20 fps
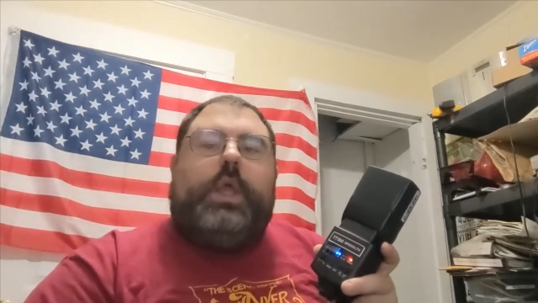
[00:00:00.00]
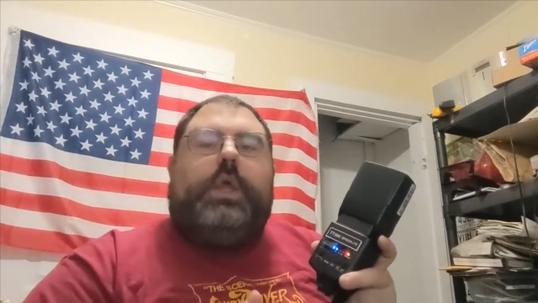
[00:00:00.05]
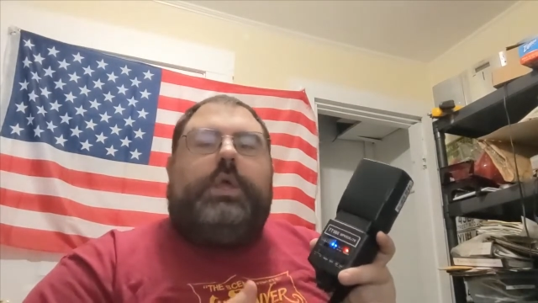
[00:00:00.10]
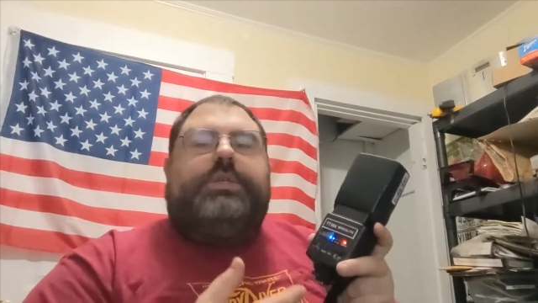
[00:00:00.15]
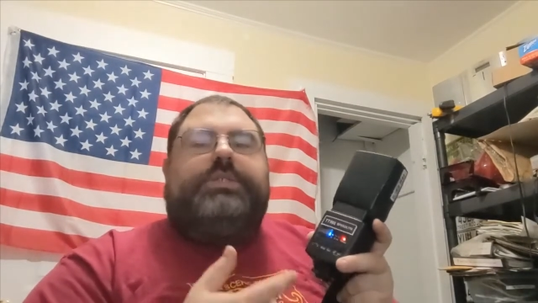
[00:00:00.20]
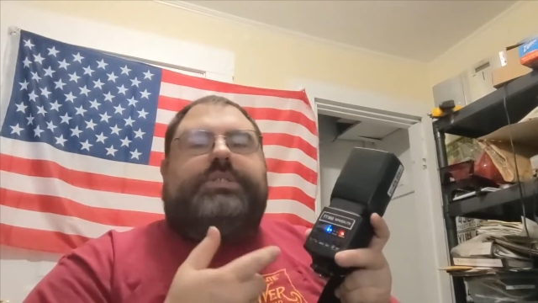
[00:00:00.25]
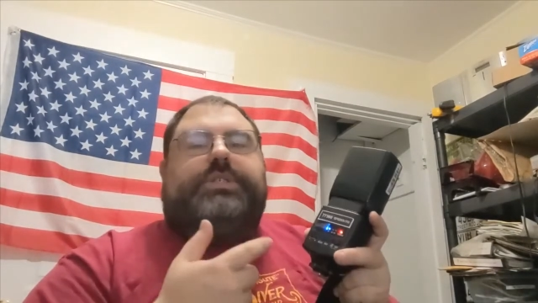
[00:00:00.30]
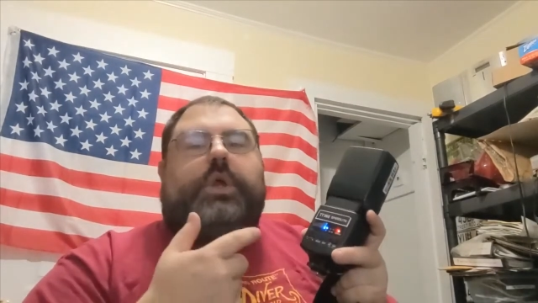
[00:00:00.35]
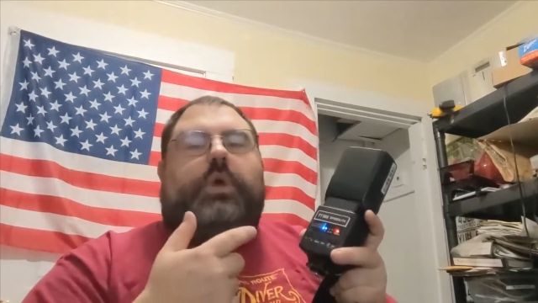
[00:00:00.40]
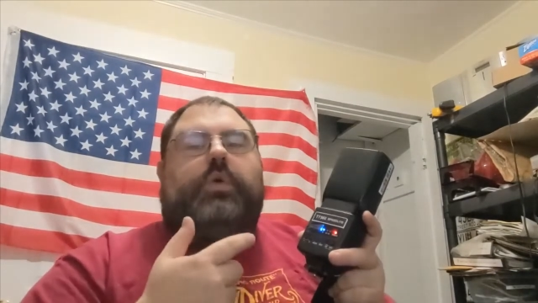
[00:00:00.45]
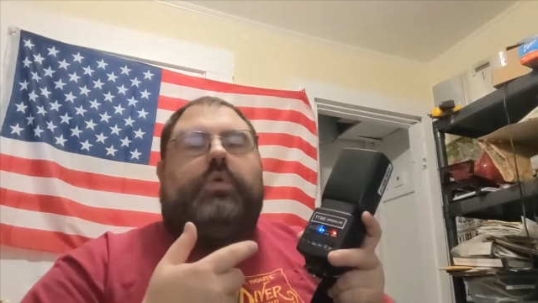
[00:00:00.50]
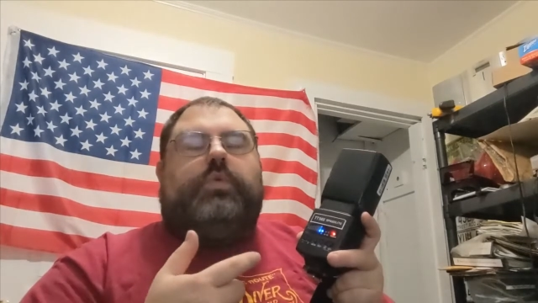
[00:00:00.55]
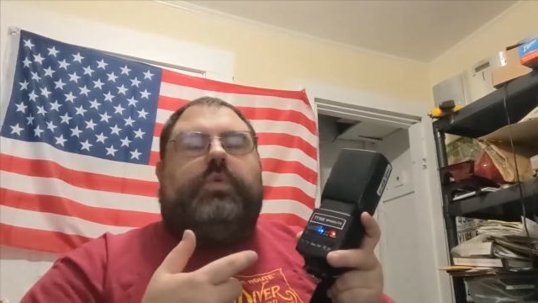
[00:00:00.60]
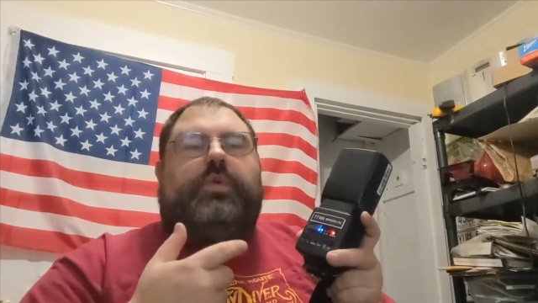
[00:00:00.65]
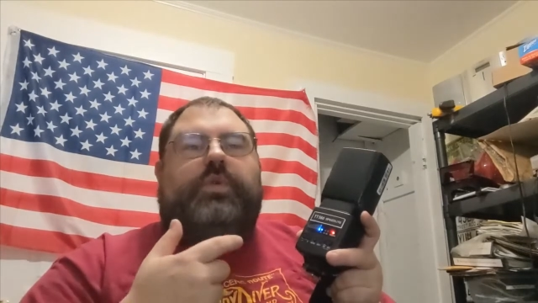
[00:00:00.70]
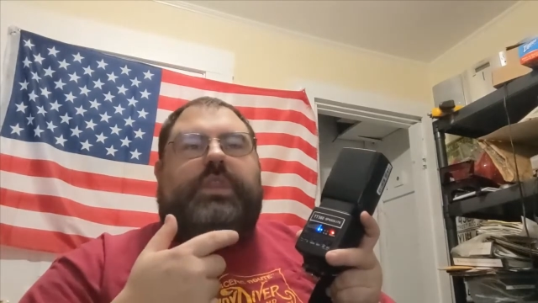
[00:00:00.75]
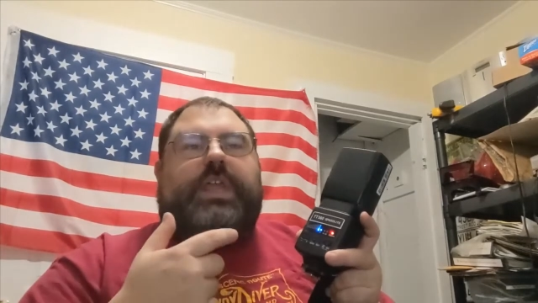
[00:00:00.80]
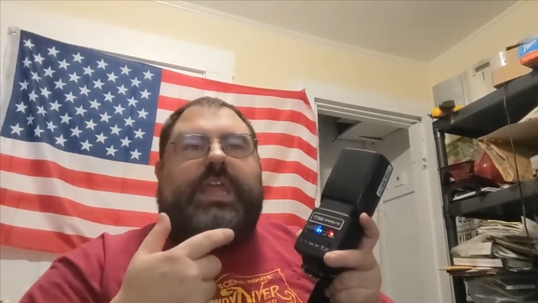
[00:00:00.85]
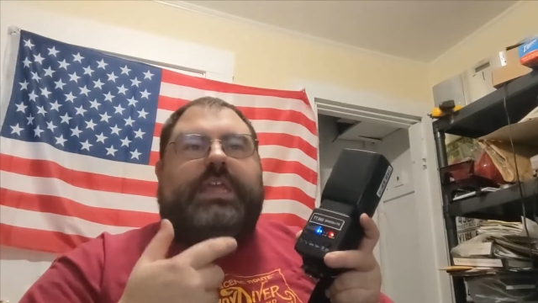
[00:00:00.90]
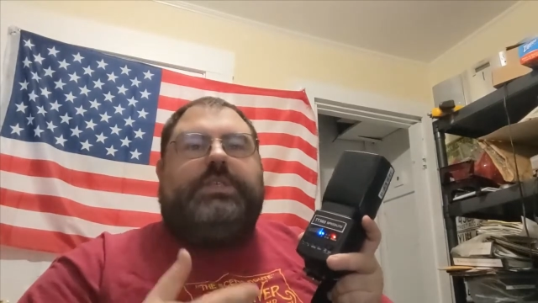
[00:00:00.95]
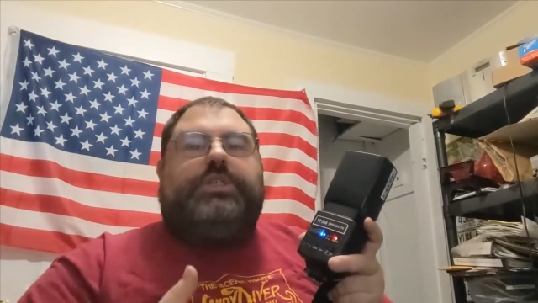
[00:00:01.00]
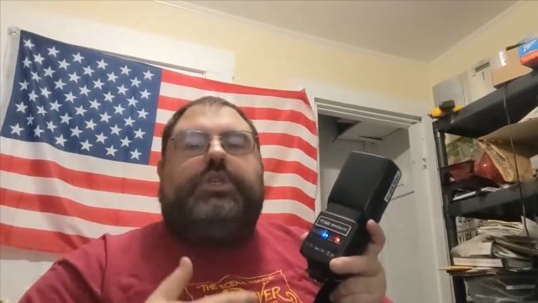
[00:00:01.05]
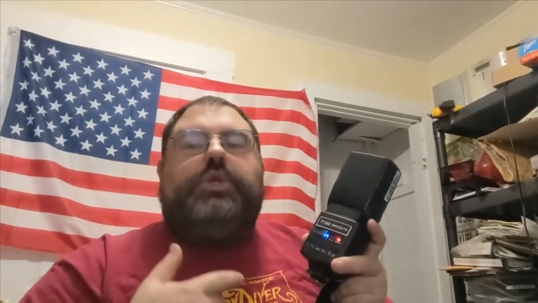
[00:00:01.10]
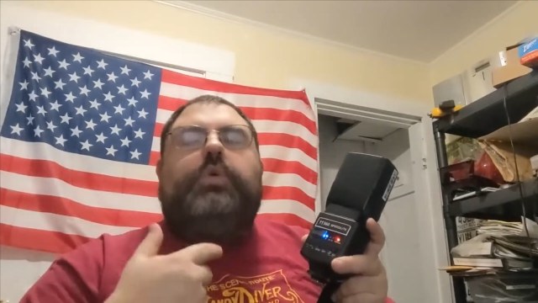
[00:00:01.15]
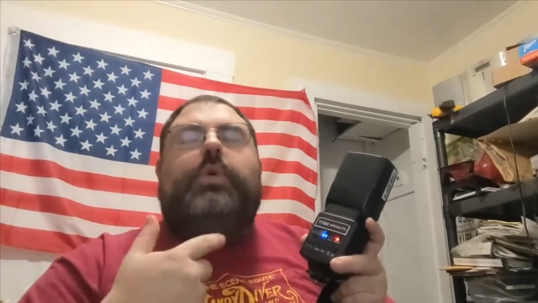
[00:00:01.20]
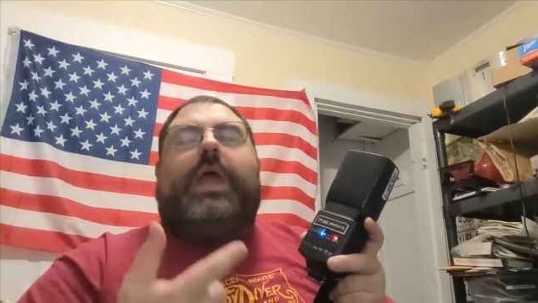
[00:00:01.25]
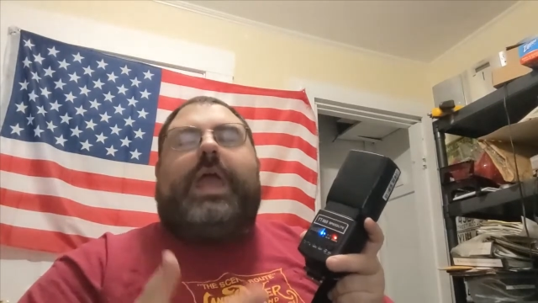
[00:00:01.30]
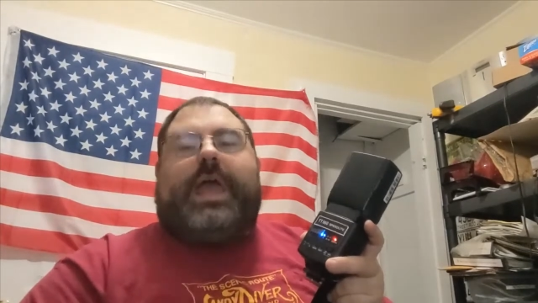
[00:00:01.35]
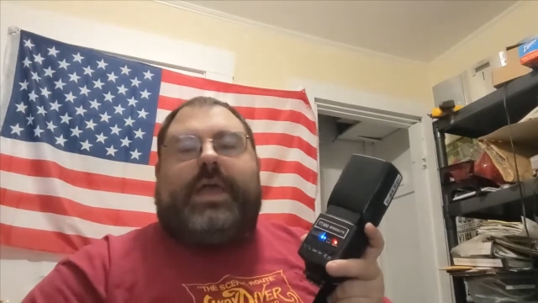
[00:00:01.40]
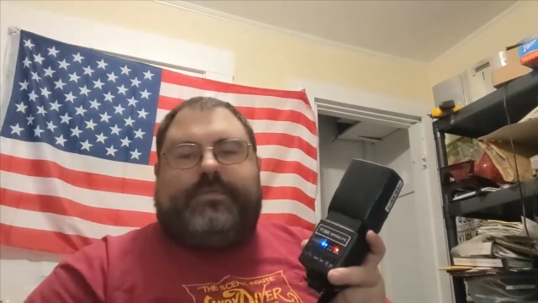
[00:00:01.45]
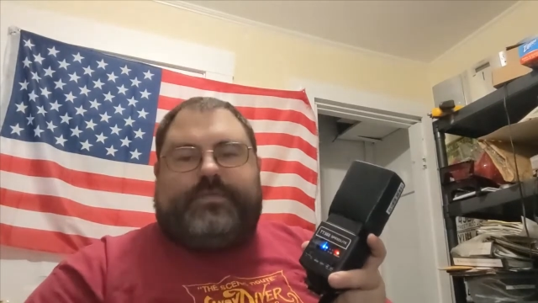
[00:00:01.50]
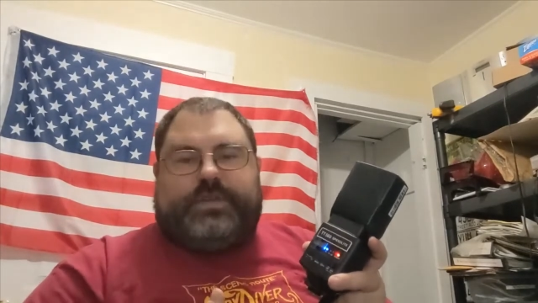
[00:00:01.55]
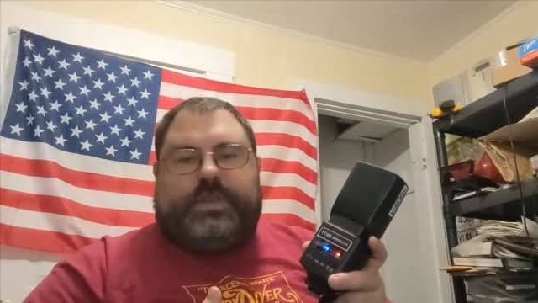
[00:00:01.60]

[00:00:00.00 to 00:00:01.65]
So they do have